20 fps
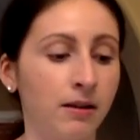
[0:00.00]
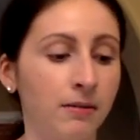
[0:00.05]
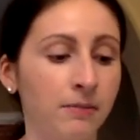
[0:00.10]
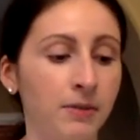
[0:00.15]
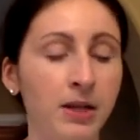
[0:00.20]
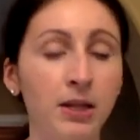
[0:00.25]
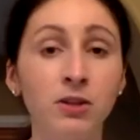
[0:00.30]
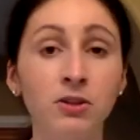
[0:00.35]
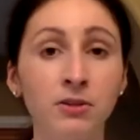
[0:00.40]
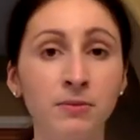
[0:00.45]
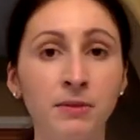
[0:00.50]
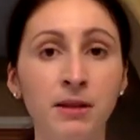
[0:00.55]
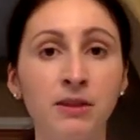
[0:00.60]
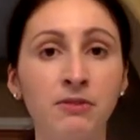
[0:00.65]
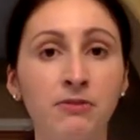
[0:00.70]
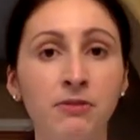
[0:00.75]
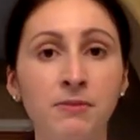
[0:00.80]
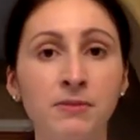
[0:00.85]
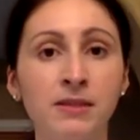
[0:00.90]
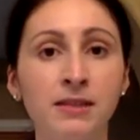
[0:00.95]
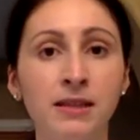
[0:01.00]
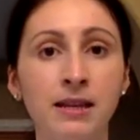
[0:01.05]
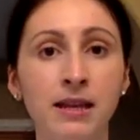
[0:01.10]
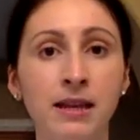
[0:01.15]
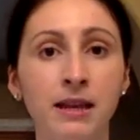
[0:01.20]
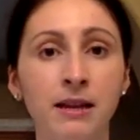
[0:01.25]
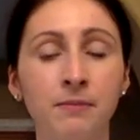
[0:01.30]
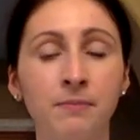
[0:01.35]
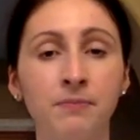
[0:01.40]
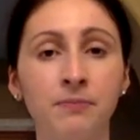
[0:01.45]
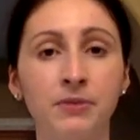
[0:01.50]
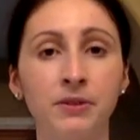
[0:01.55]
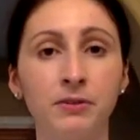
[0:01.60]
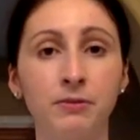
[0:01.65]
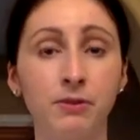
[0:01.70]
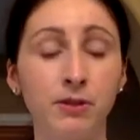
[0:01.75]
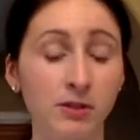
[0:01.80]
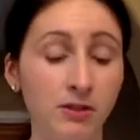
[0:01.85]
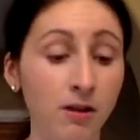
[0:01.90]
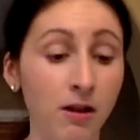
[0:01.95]
hinder me from seeing
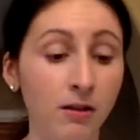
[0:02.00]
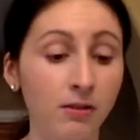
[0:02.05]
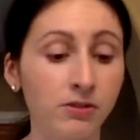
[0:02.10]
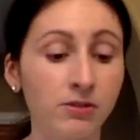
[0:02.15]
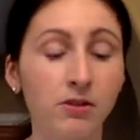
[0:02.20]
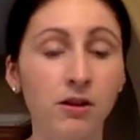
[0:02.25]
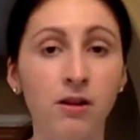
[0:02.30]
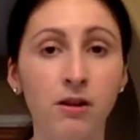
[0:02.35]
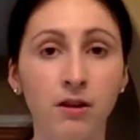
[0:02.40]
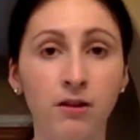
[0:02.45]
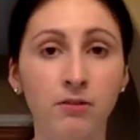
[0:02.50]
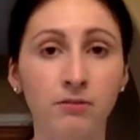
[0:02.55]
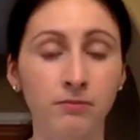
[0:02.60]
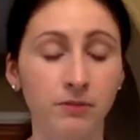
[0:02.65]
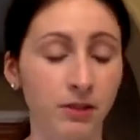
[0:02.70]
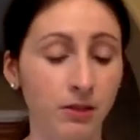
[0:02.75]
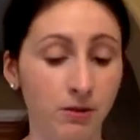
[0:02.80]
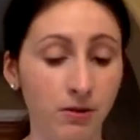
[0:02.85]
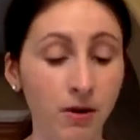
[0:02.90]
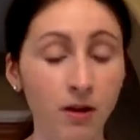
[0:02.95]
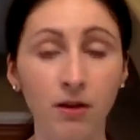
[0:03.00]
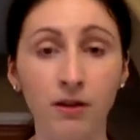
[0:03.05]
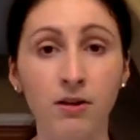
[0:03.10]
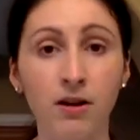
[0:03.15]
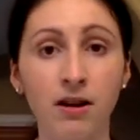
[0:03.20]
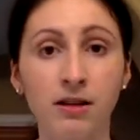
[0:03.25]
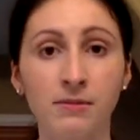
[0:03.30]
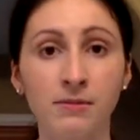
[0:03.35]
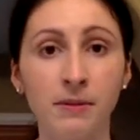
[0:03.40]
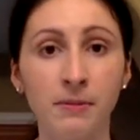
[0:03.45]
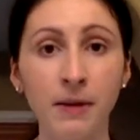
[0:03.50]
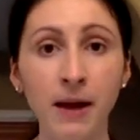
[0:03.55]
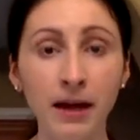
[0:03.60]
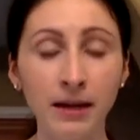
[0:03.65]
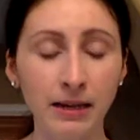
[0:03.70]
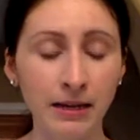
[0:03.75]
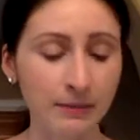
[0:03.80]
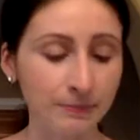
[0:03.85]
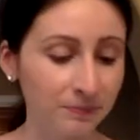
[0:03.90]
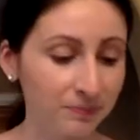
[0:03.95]
results, all across my
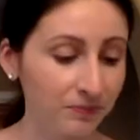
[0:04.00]
body.